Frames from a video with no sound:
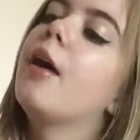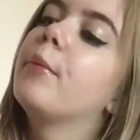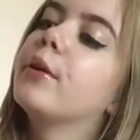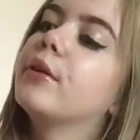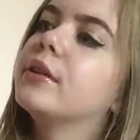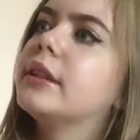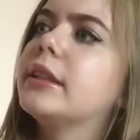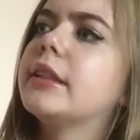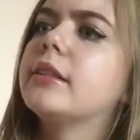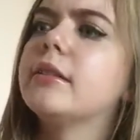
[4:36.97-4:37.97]
because
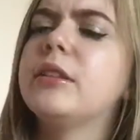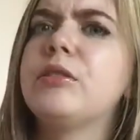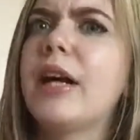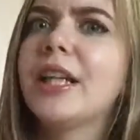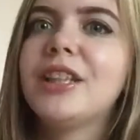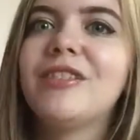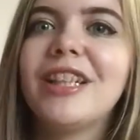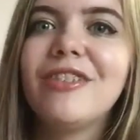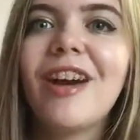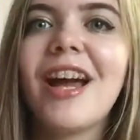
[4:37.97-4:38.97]
it's actually
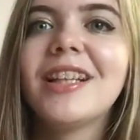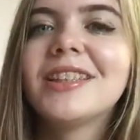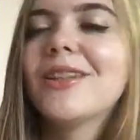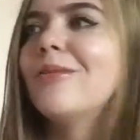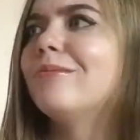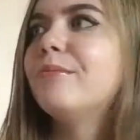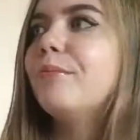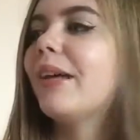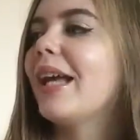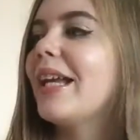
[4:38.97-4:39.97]
really rare. It's
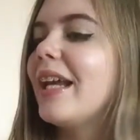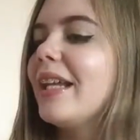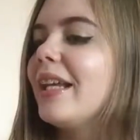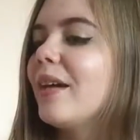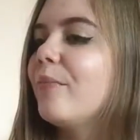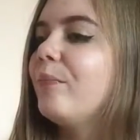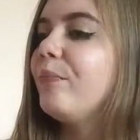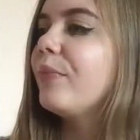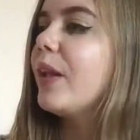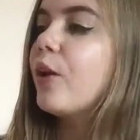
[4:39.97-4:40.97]
got barely any
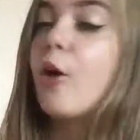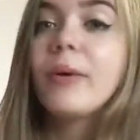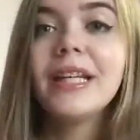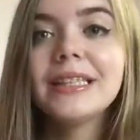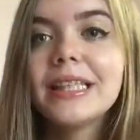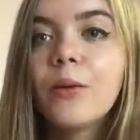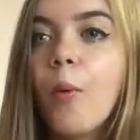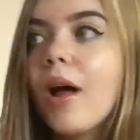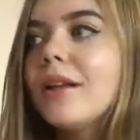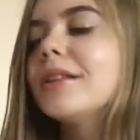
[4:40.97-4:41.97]
copies in the
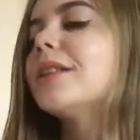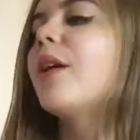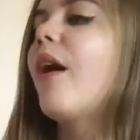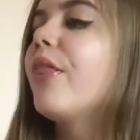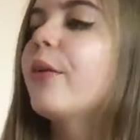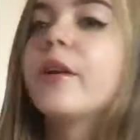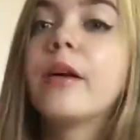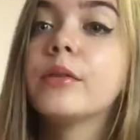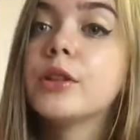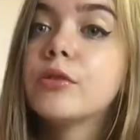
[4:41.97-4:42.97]
world, so I thought
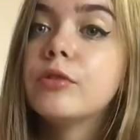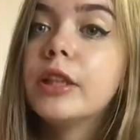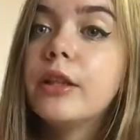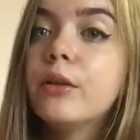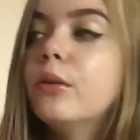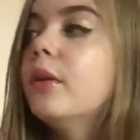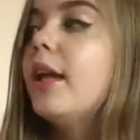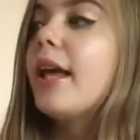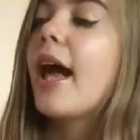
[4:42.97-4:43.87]
that was really cool.